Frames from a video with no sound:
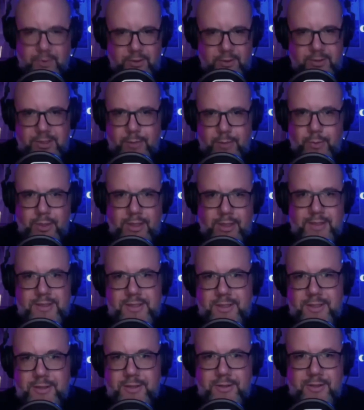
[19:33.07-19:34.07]
someone
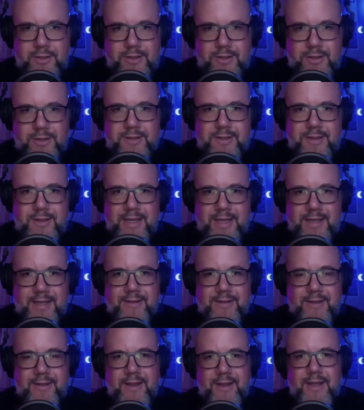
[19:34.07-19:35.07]
listening to this
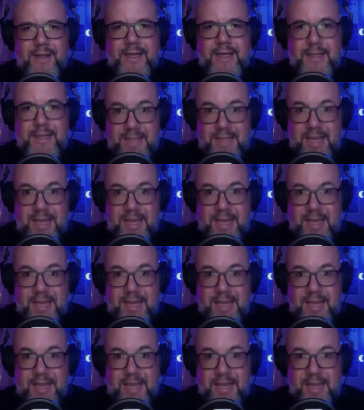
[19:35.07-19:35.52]
that is,